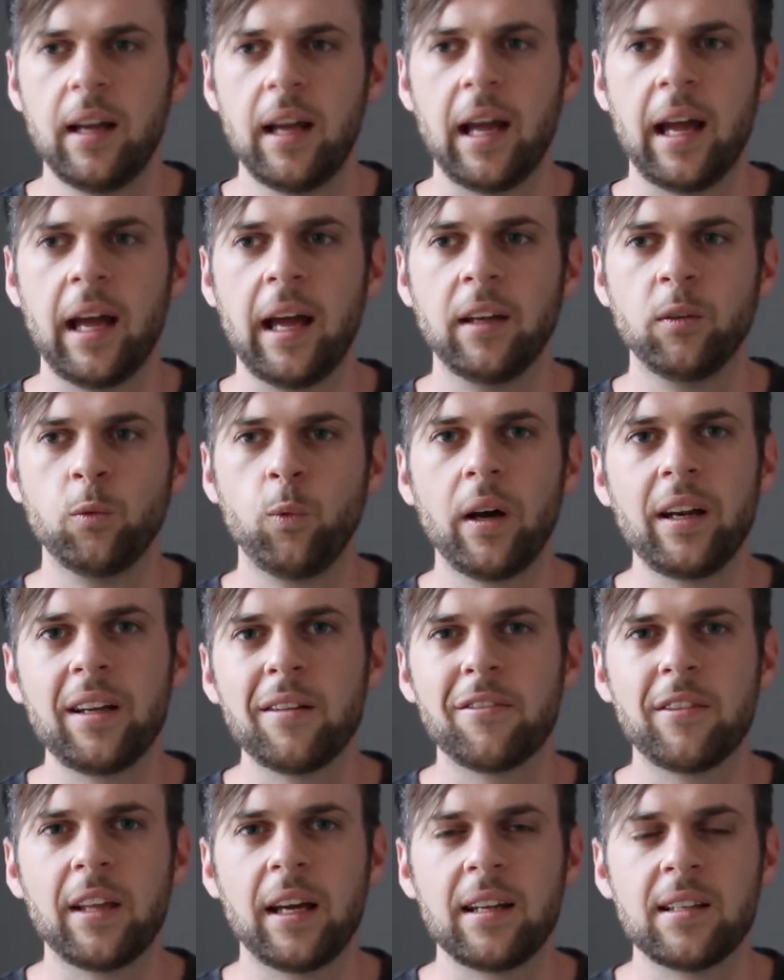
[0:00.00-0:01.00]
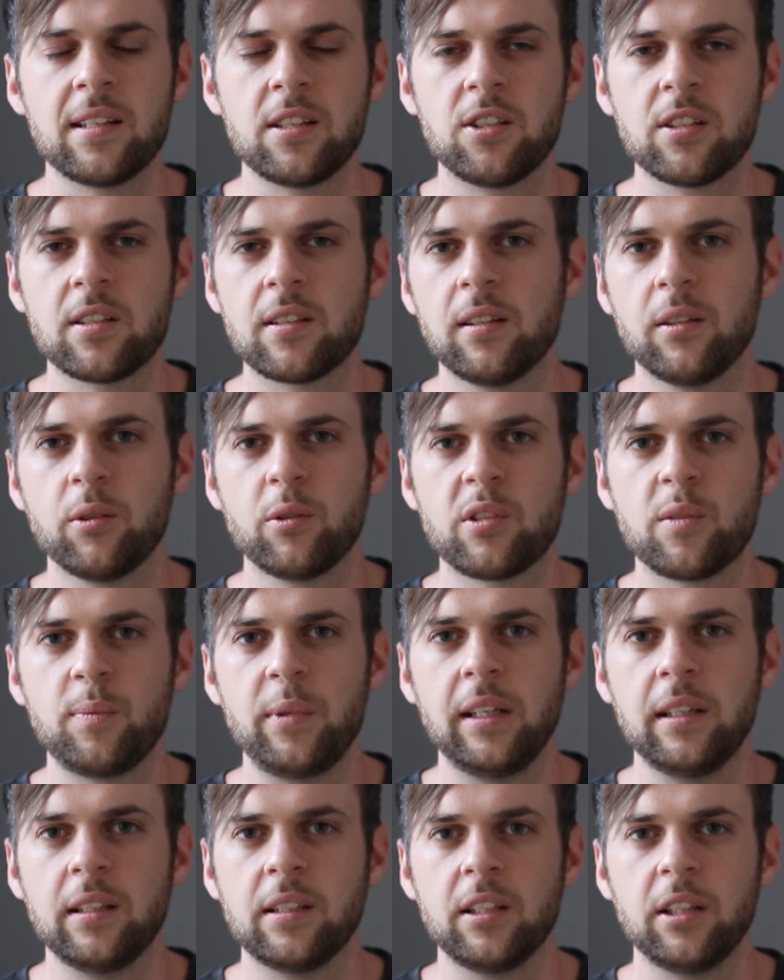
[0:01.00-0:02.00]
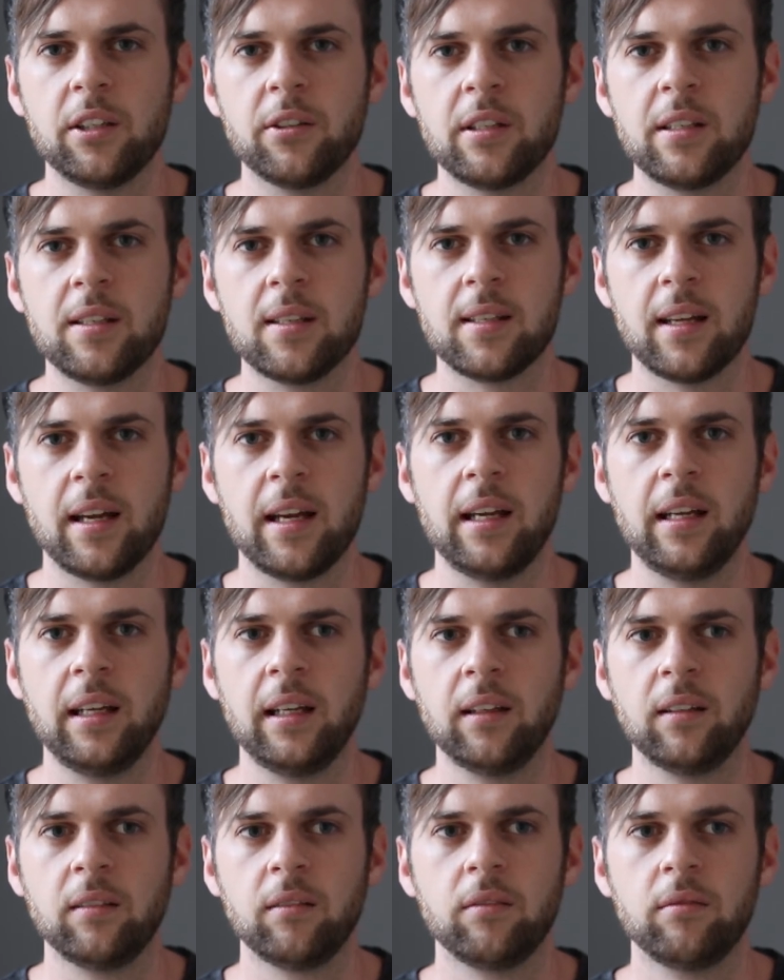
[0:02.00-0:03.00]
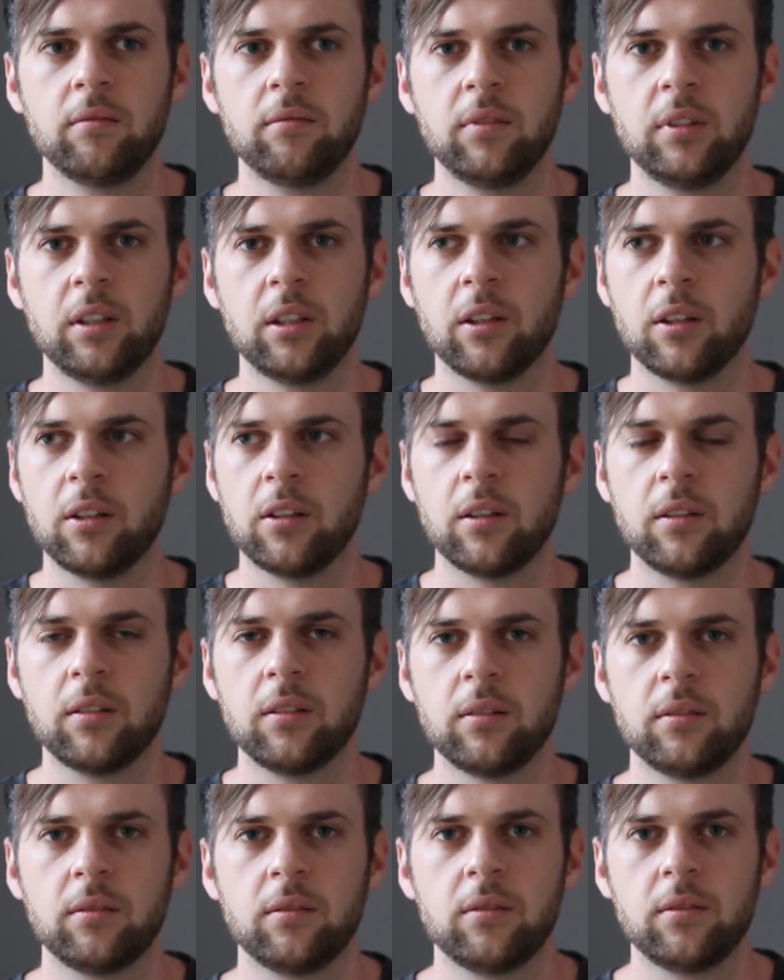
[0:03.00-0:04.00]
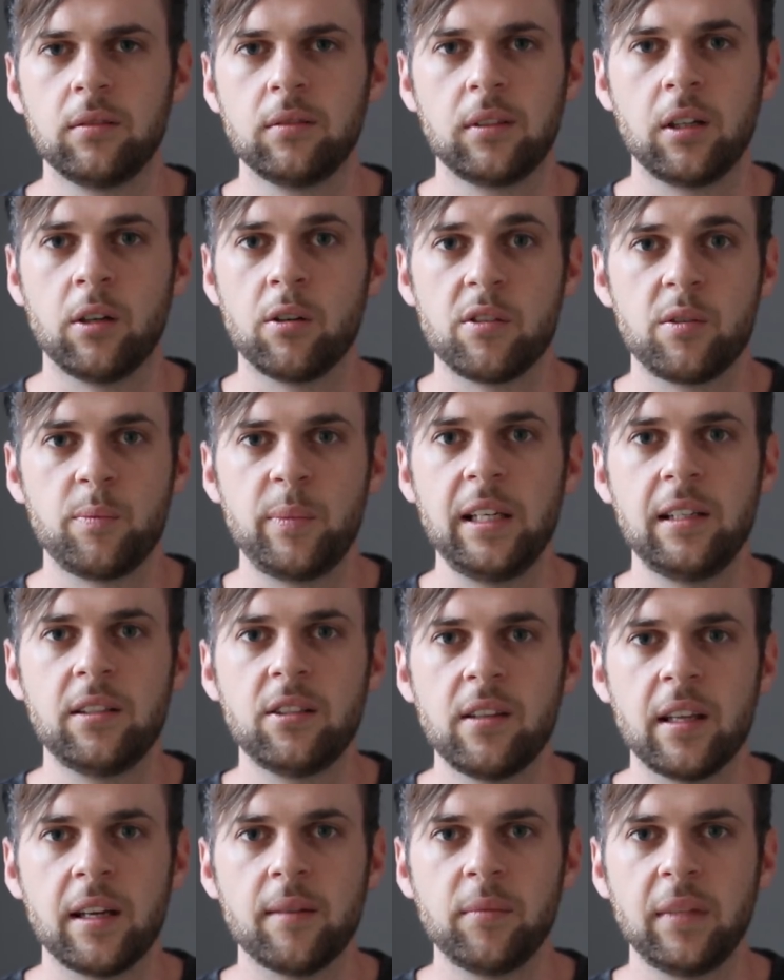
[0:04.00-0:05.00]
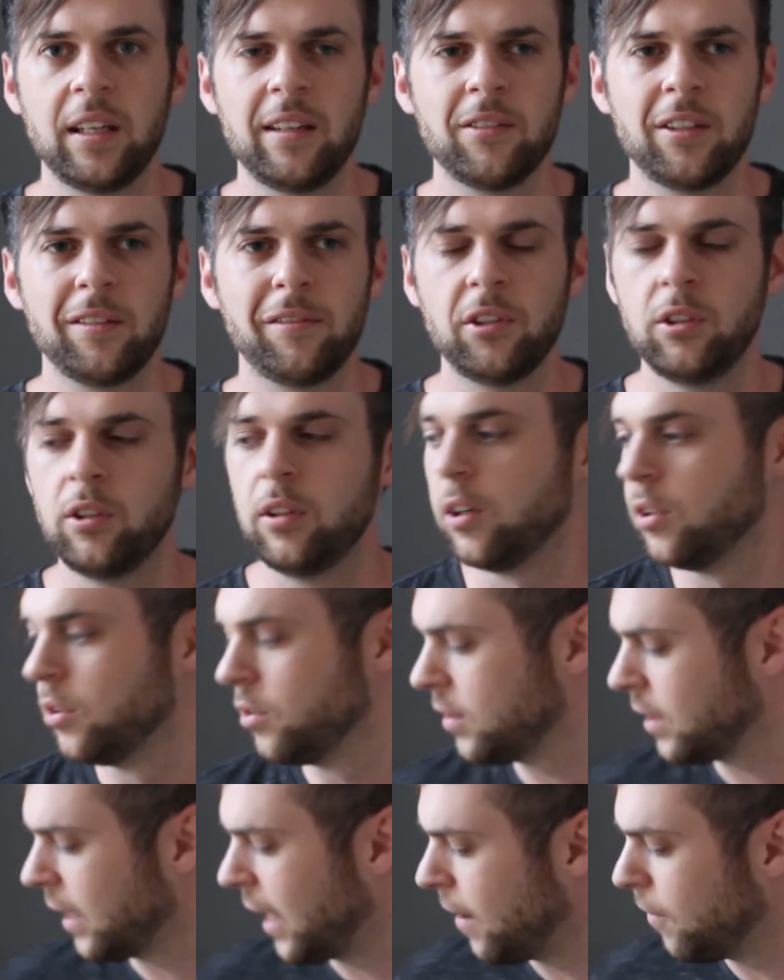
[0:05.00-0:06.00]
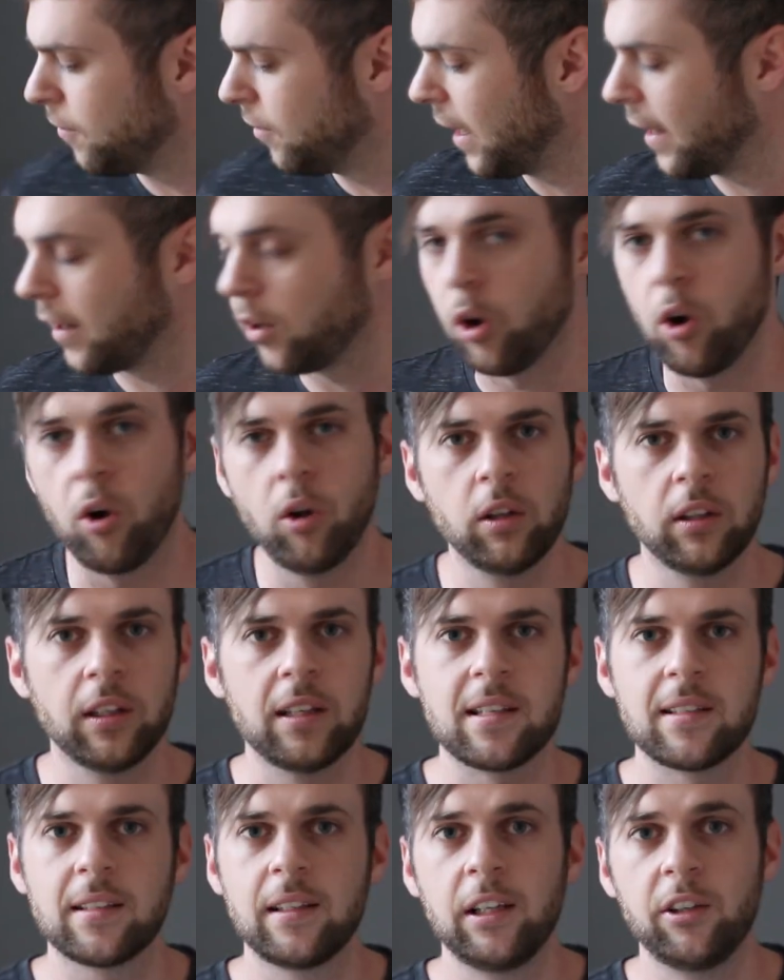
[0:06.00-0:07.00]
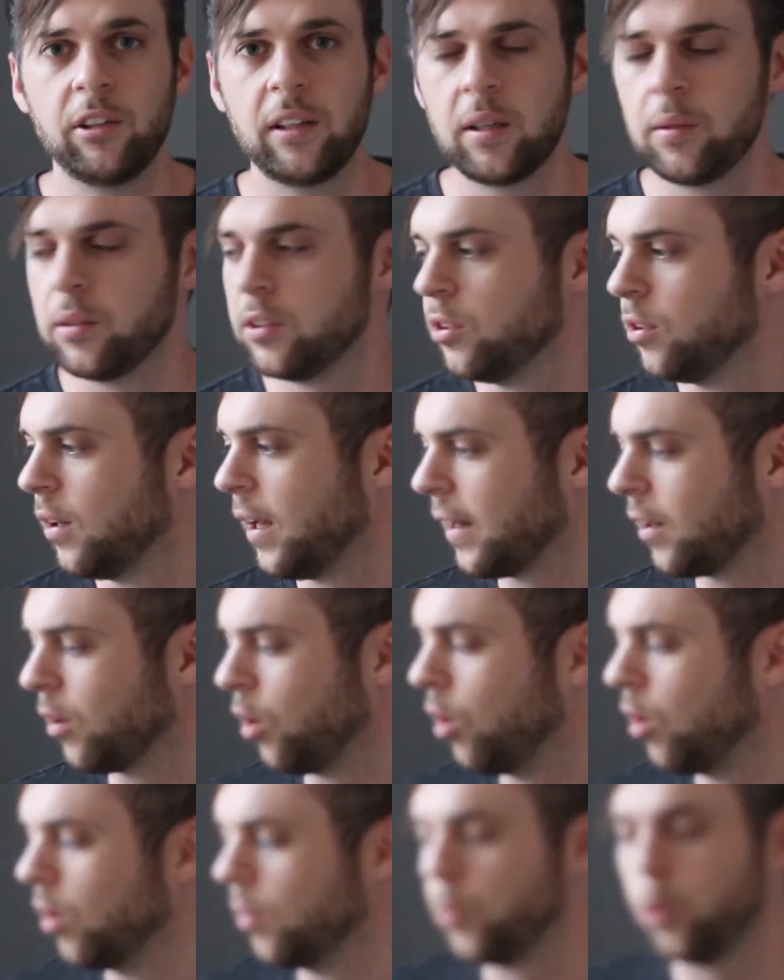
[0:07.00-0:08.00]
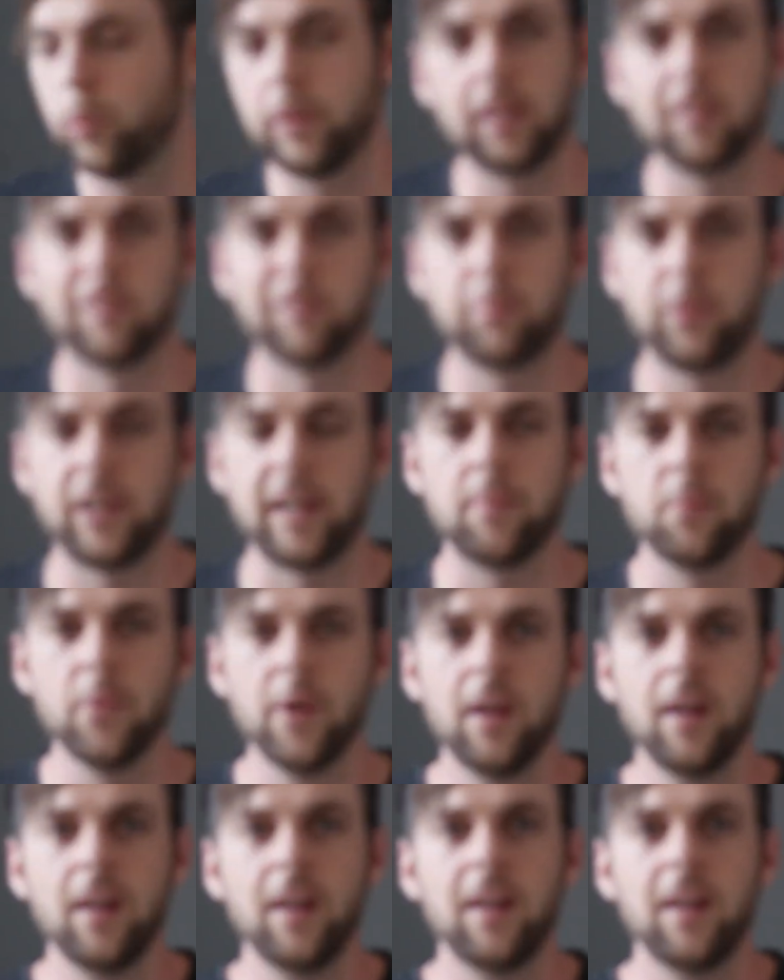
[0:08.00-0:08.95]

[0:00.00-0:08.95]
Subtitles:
And what if that is just the Lord speaking to you and saying, you know, go speak to them, even if you don't have like a whole list and you didn't do like a whole morning of prep.